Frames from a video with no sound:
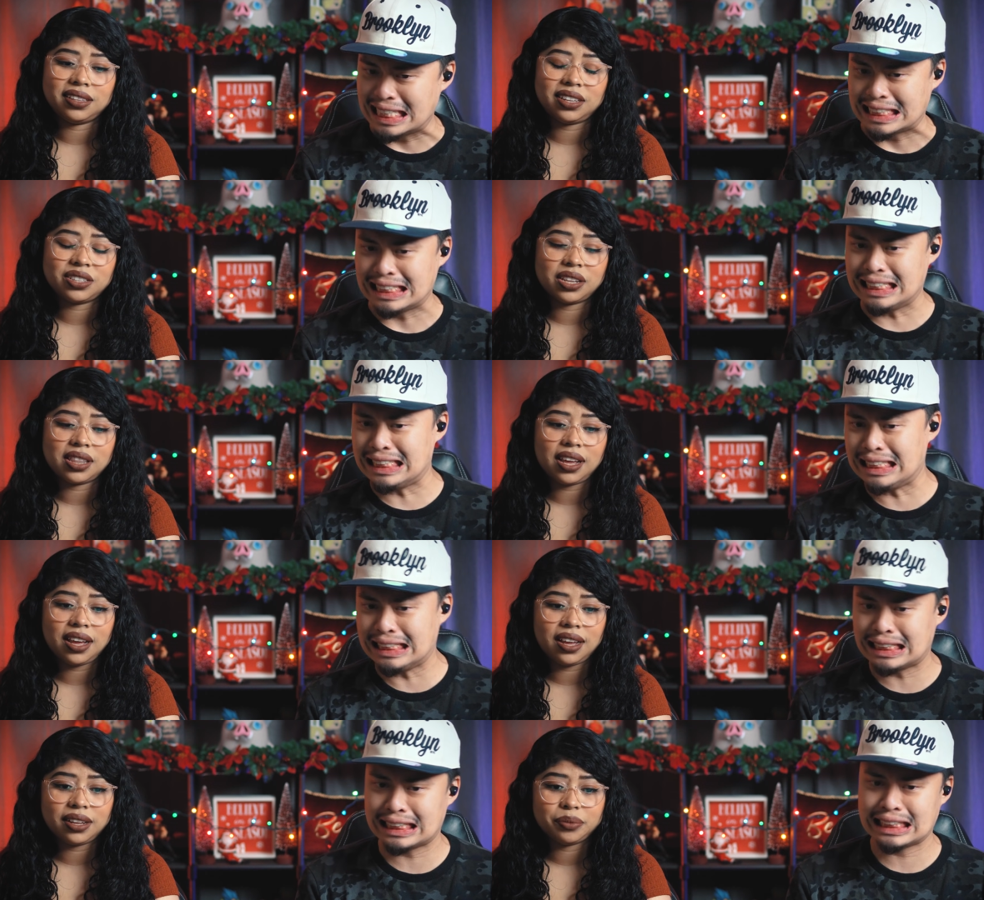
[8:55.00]
Speaker 1: That's Yeesh. a
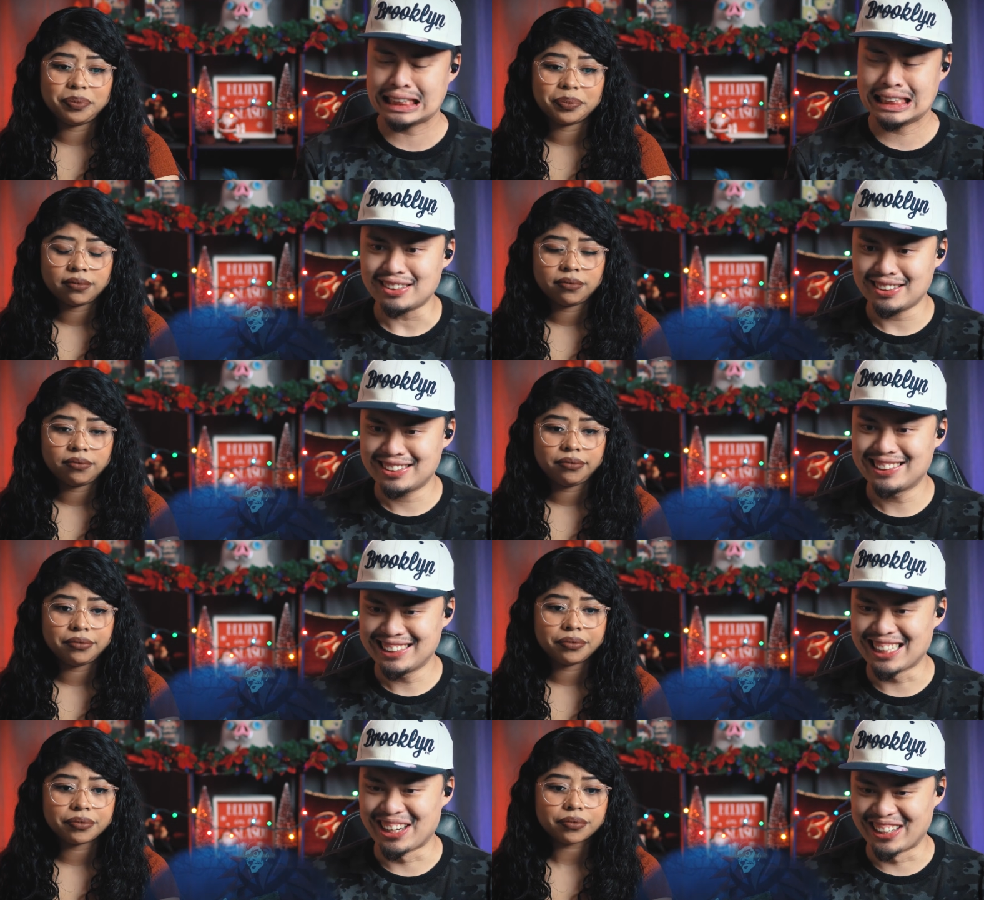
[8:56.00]
lot.
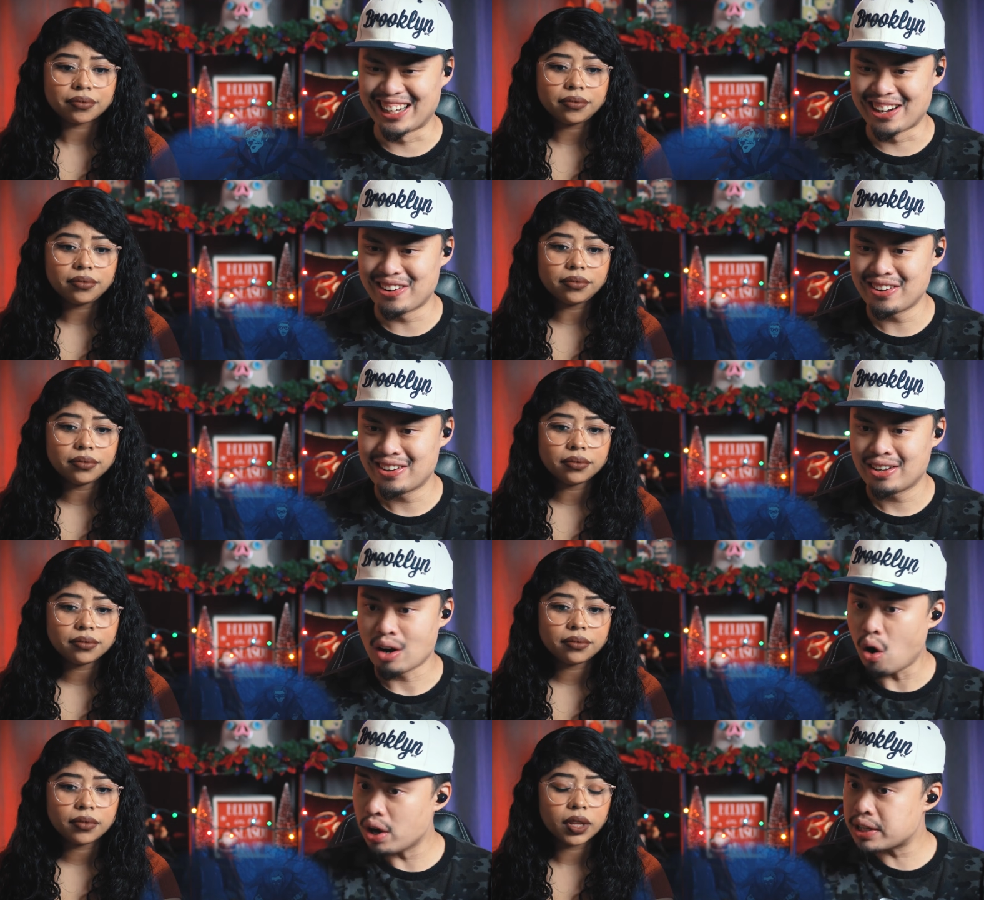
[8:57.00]
Speaker 2: There we go.
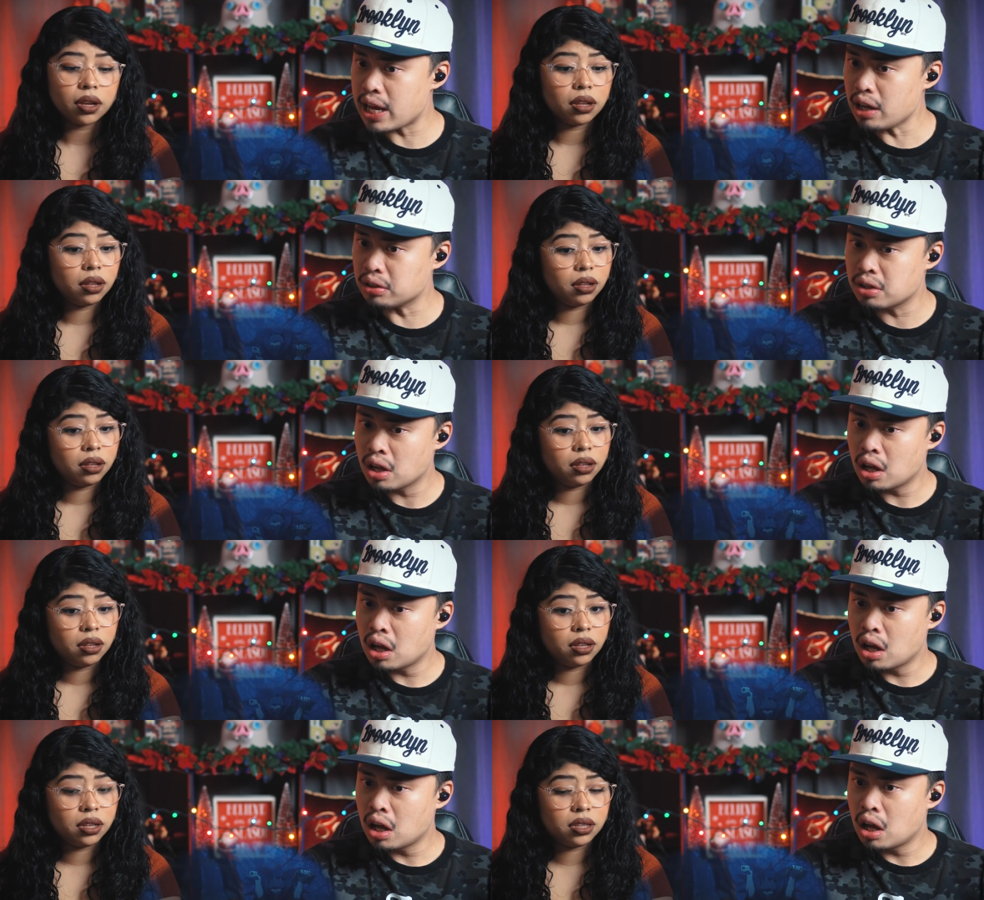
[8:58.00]
Oh, it
Speaker 1: healed!
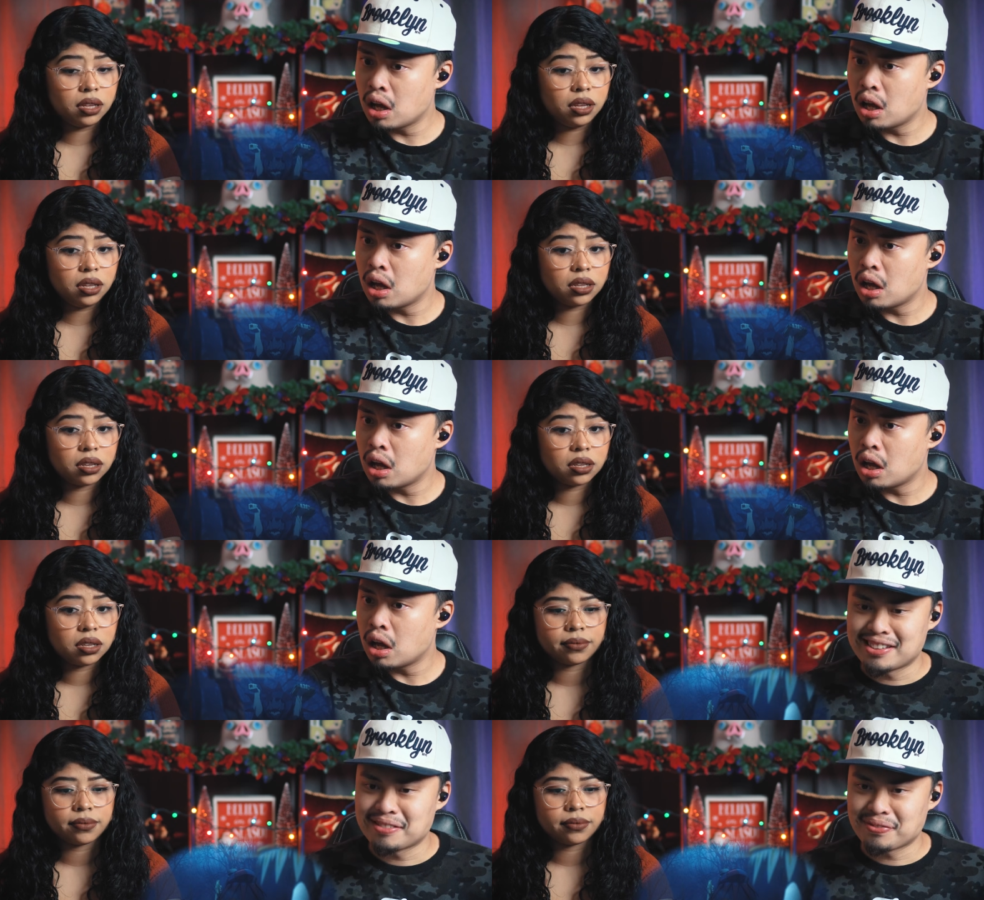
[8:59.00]
It did.
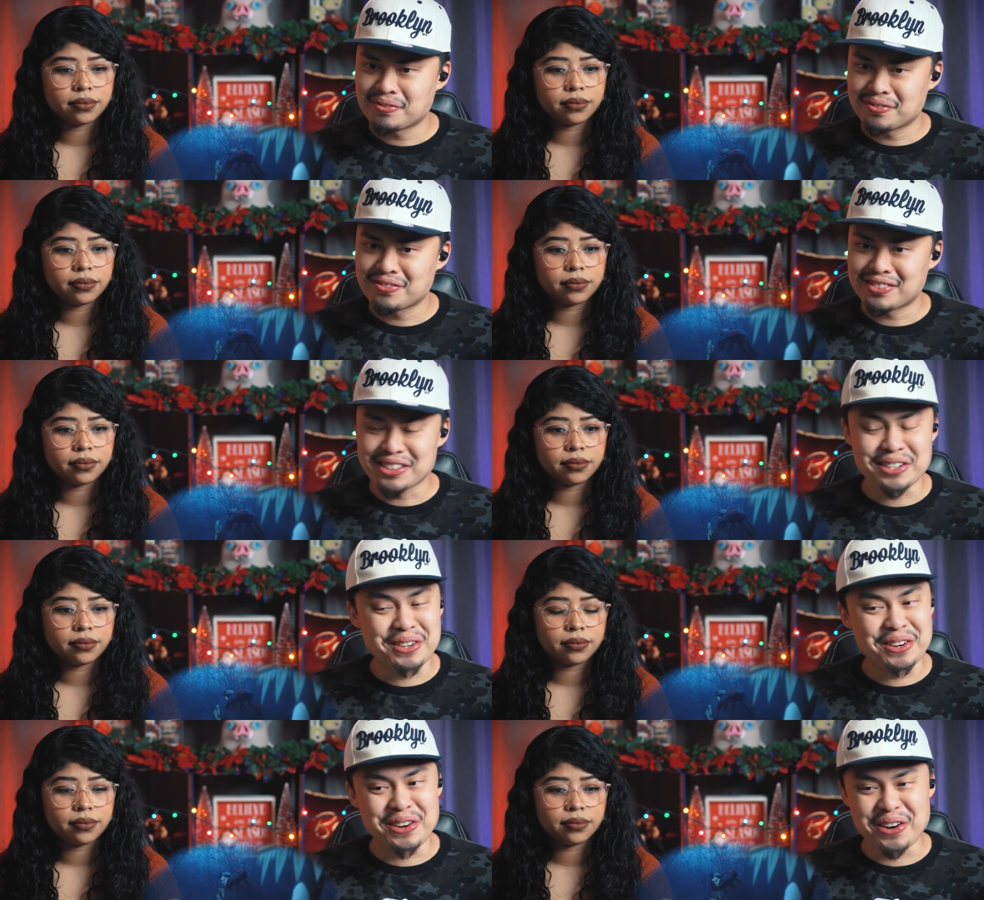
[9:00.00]

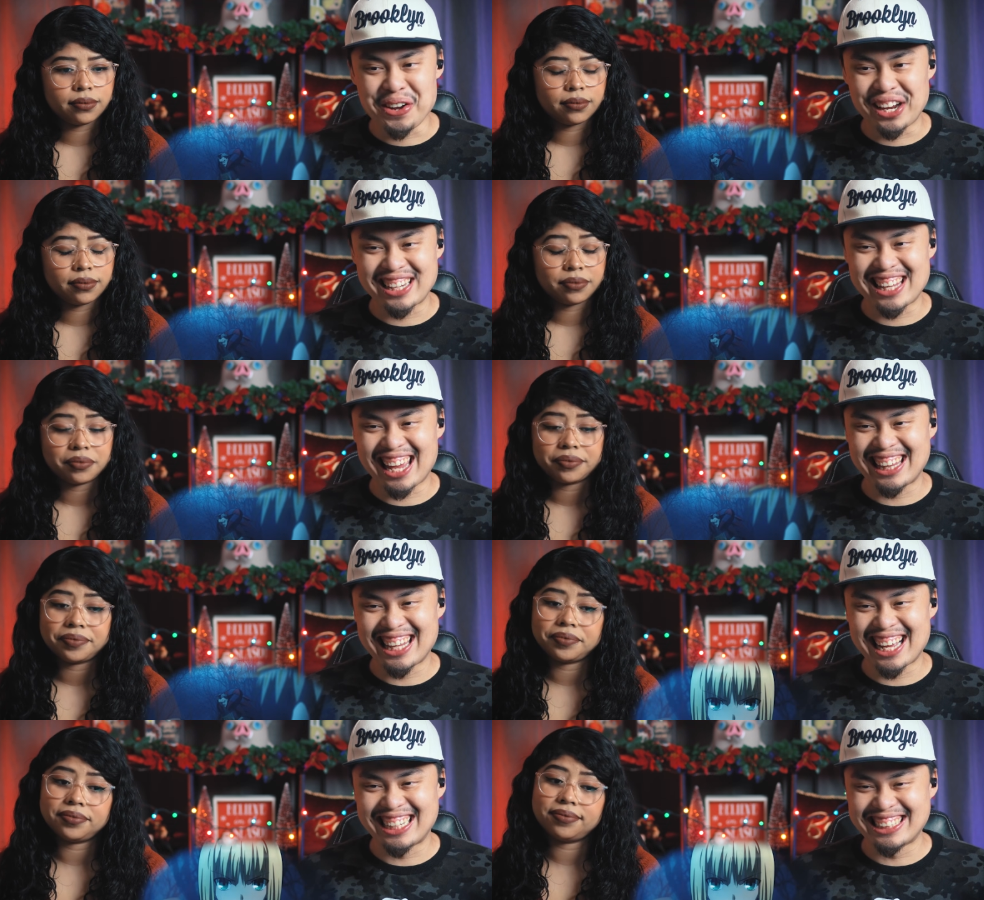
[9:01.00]
Speaker 2: Oh, you're dead
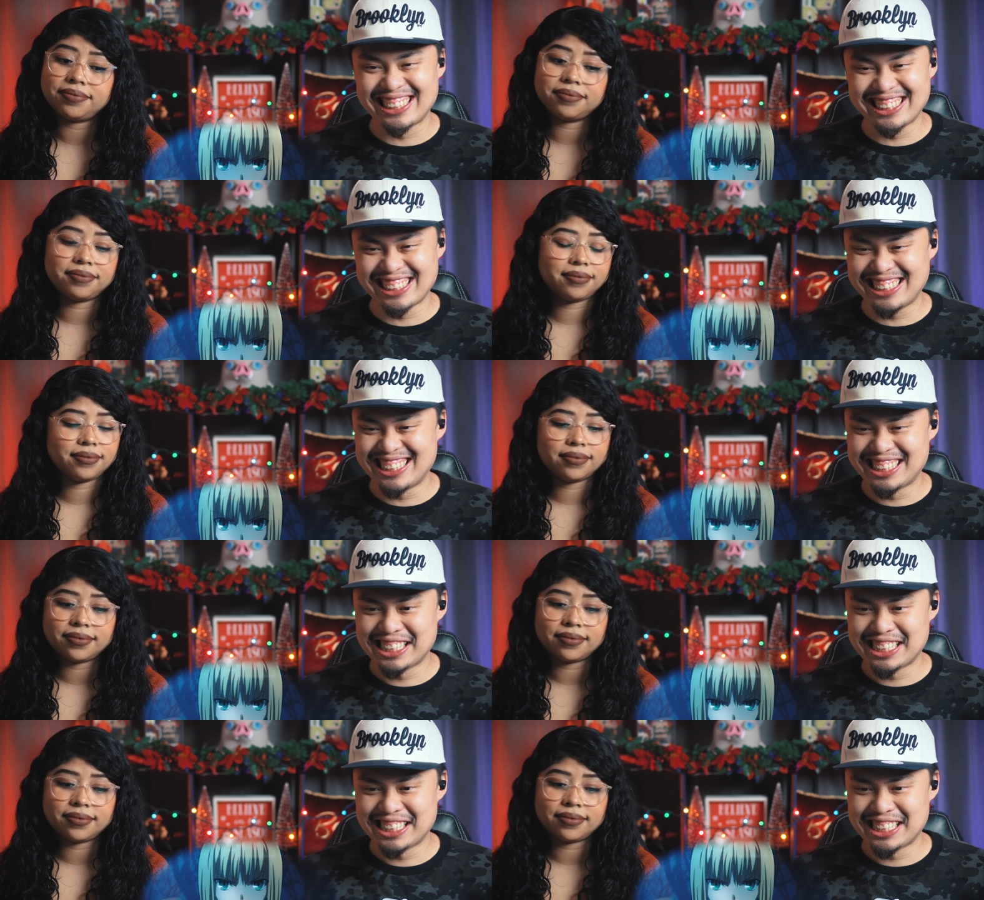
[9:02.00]
now, mm. dude.